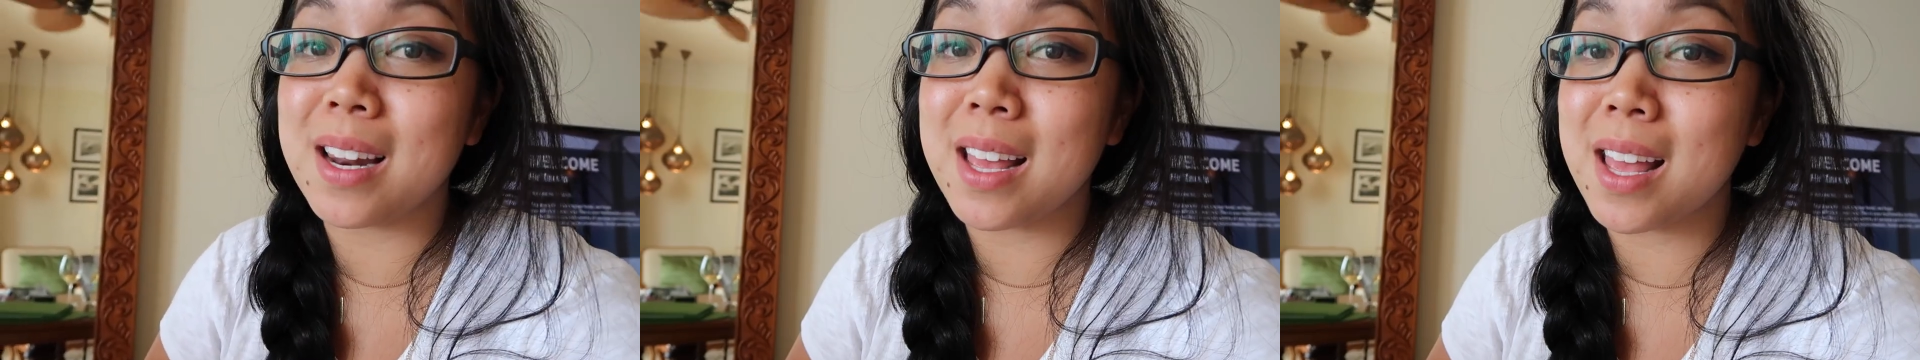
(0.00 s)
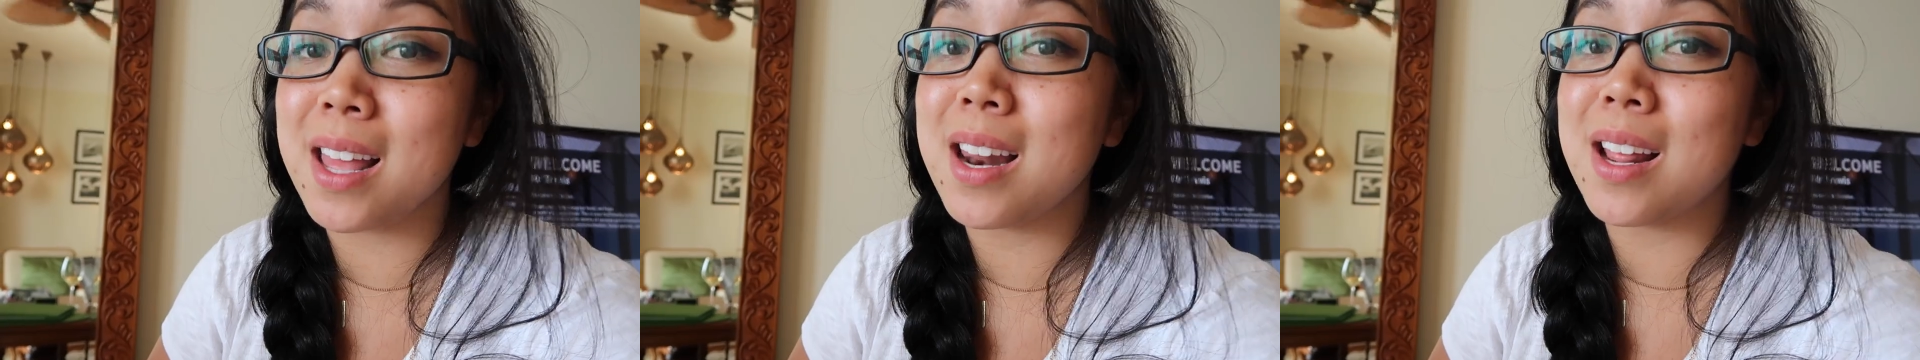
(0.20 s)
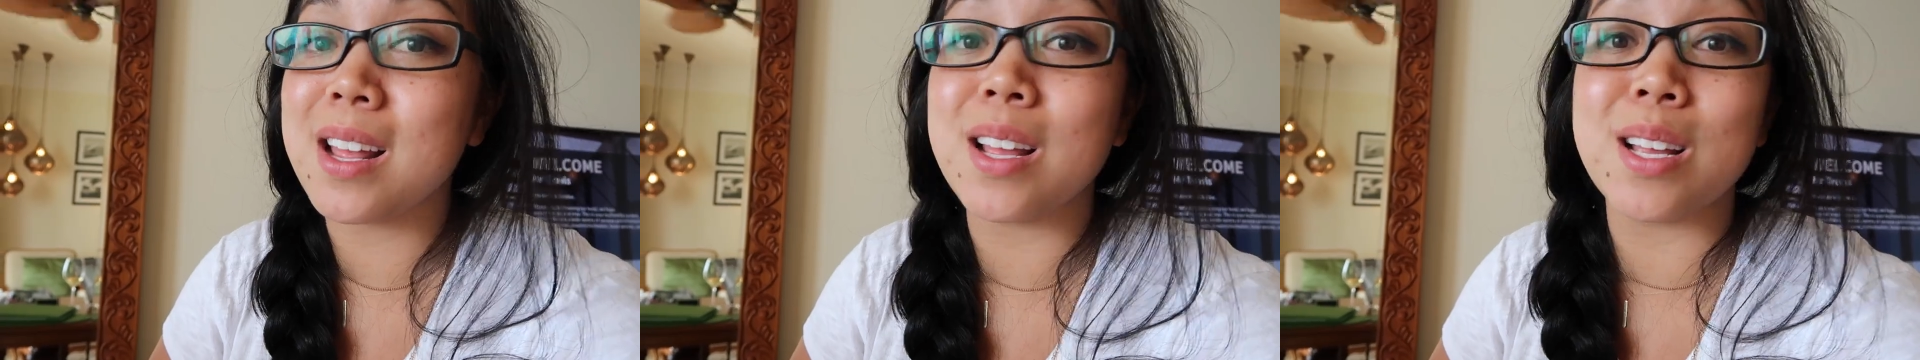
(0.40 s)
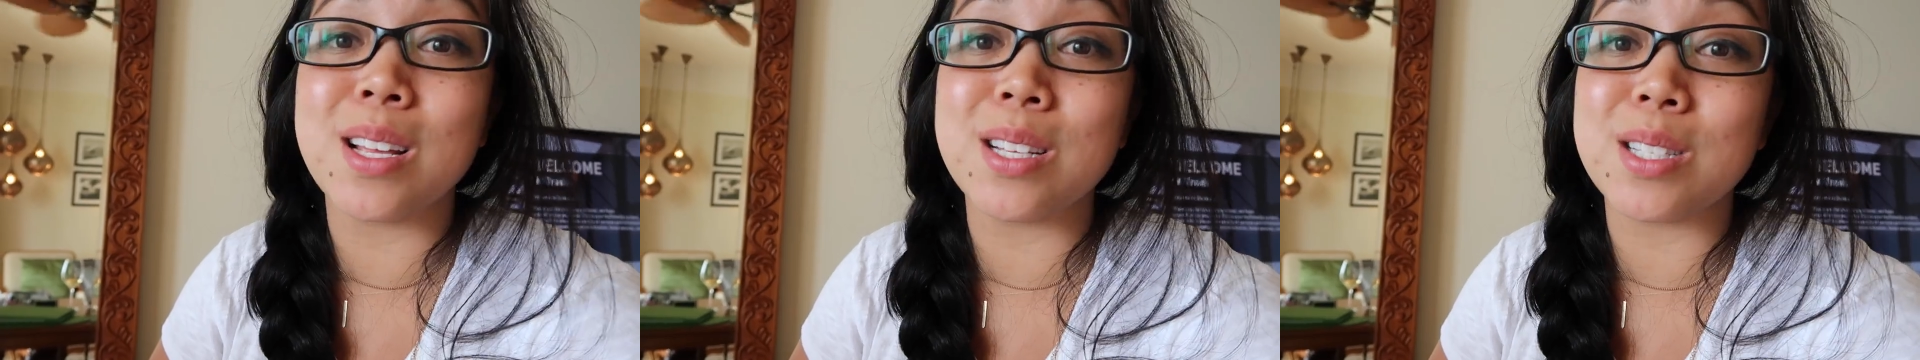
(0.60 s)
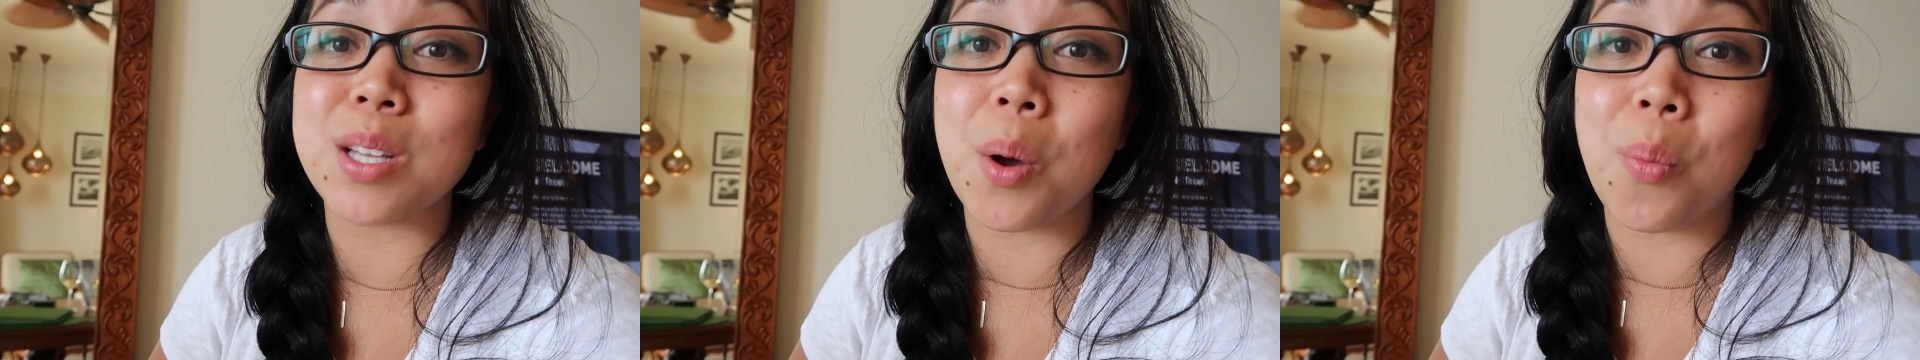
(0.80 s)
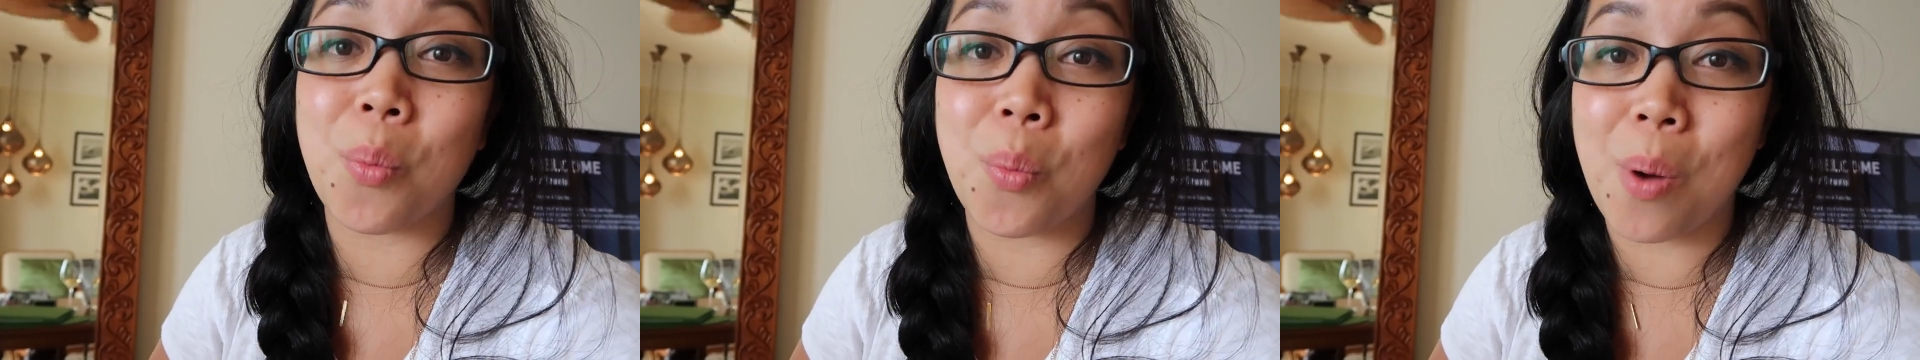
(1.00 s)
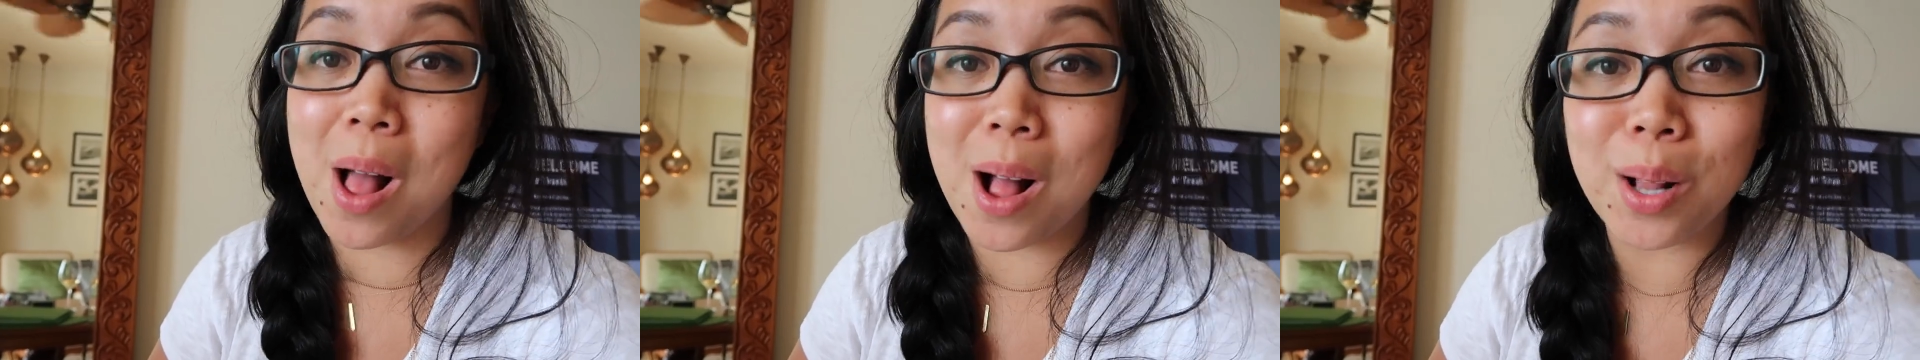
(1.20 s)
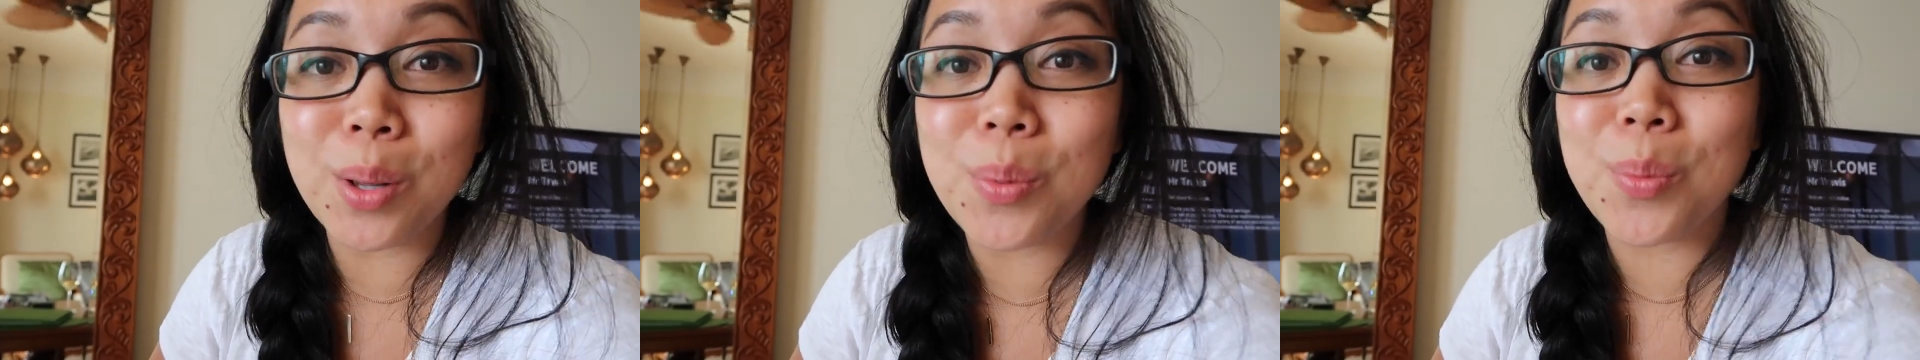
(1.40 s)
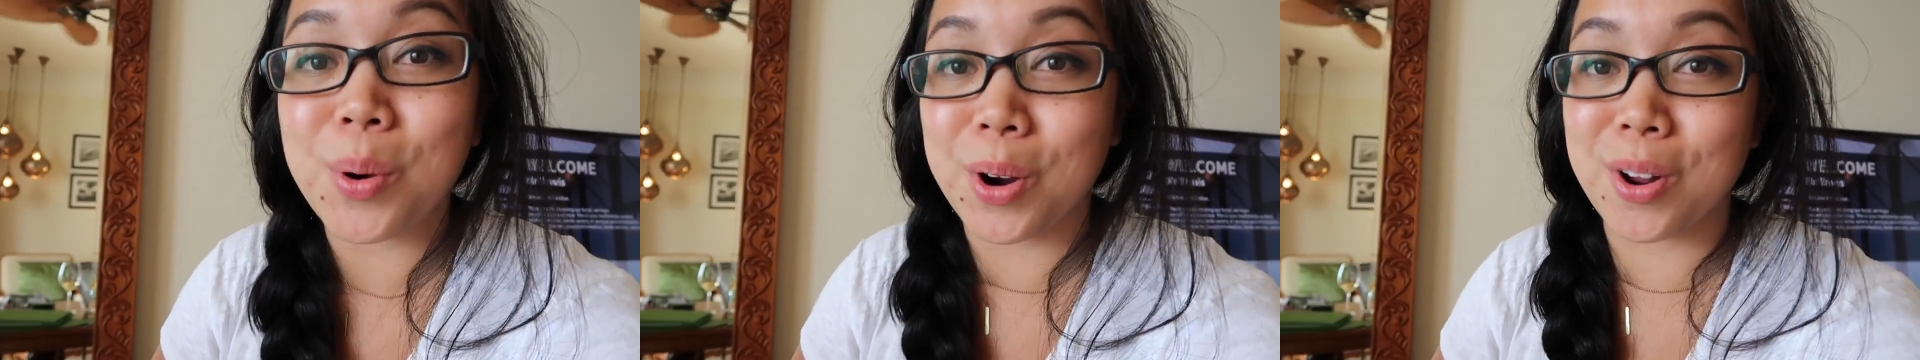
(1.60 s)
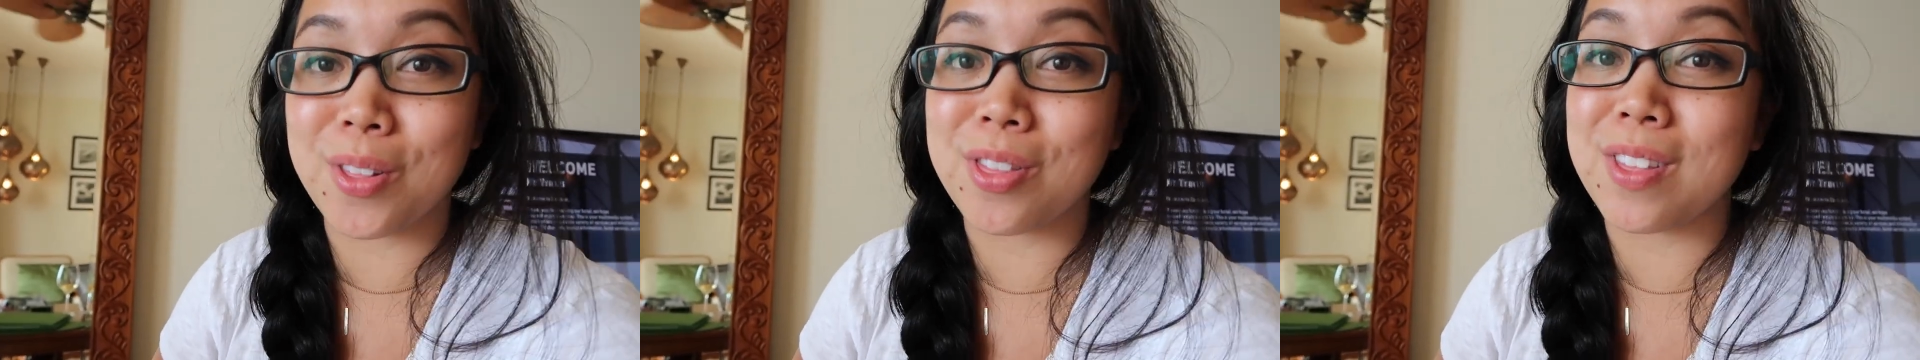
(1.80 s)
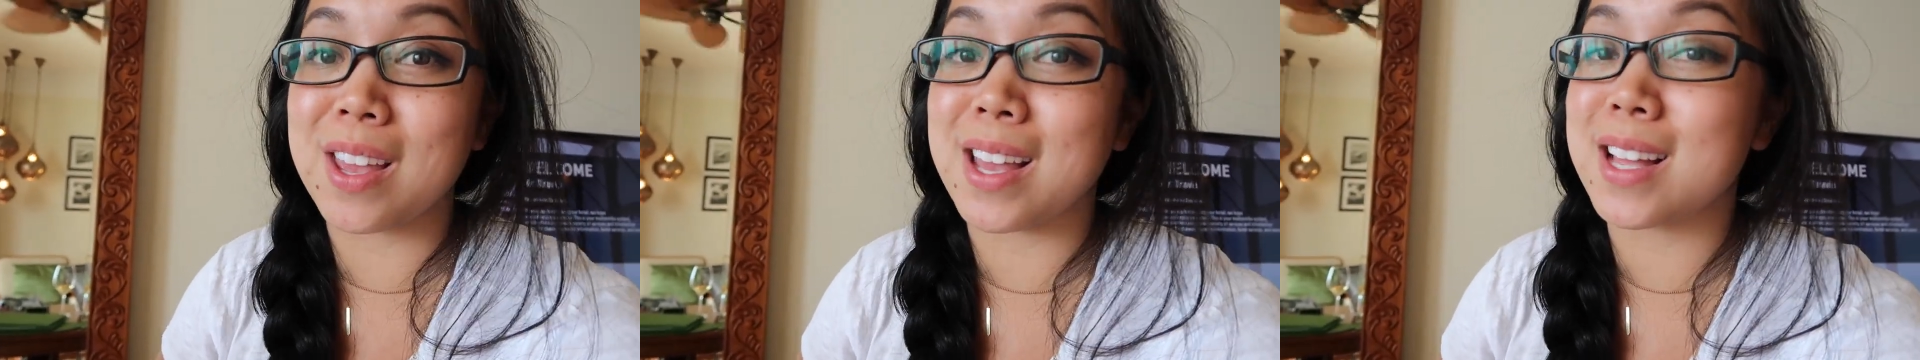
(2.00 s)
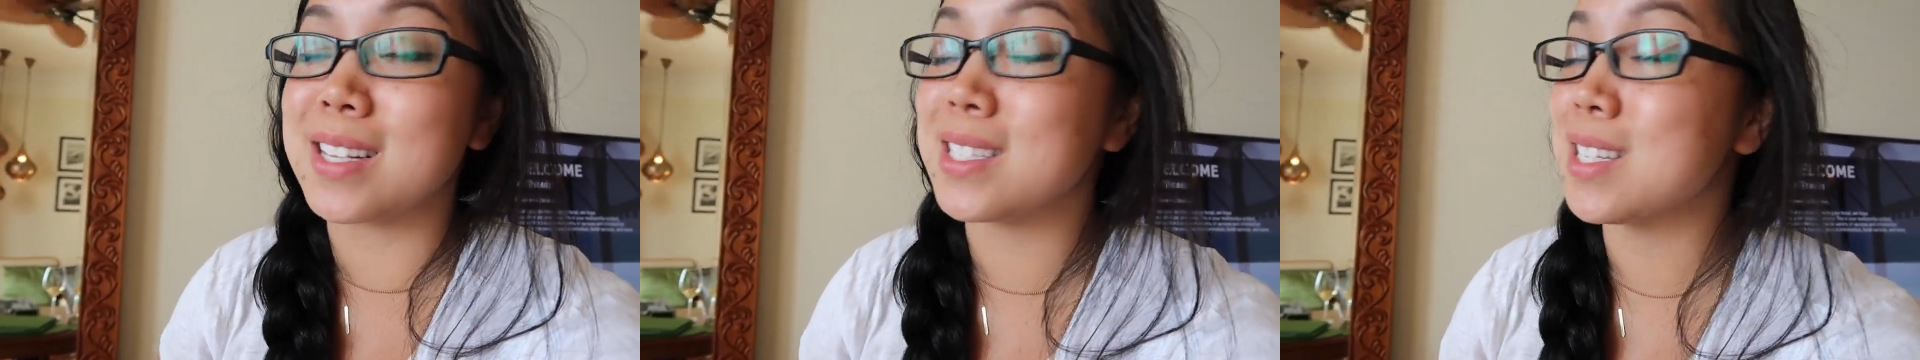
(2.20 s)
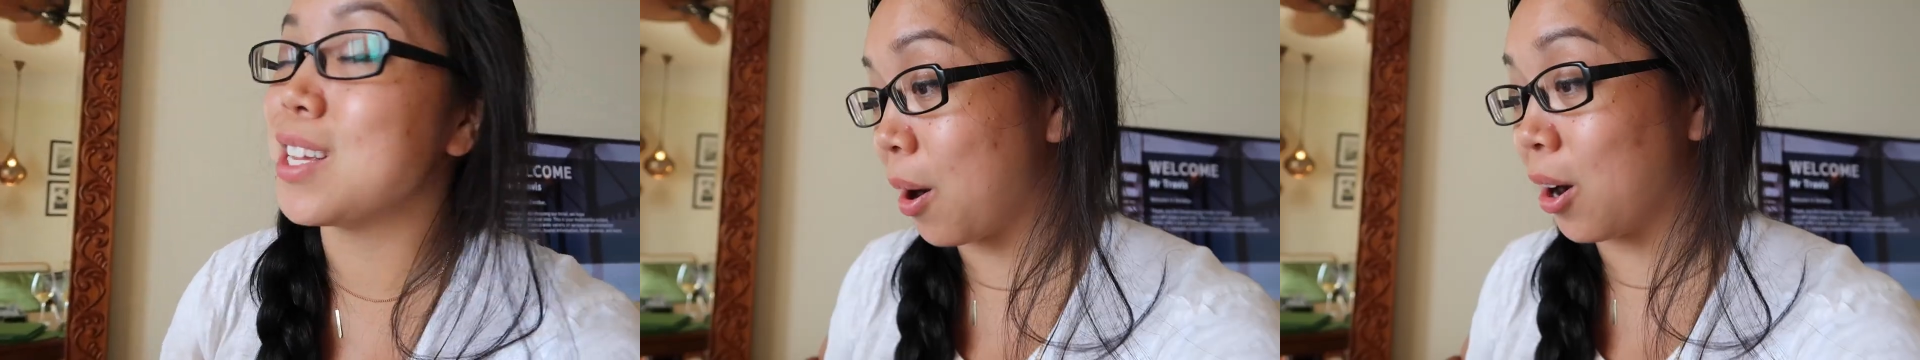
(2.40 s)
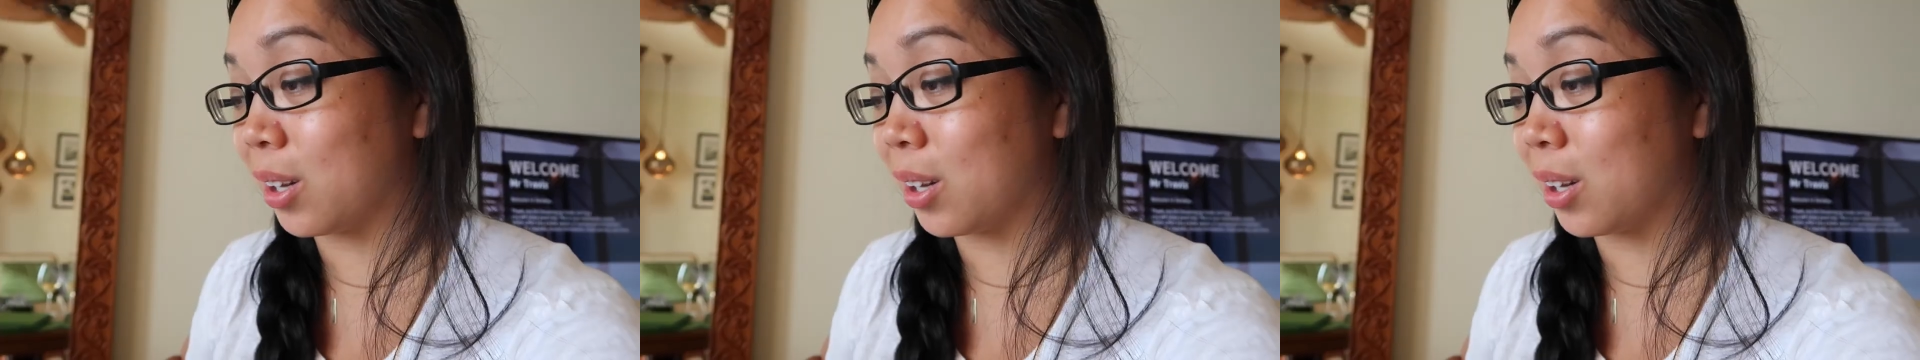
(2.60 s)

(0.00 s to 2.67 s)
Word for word: it is well worth it.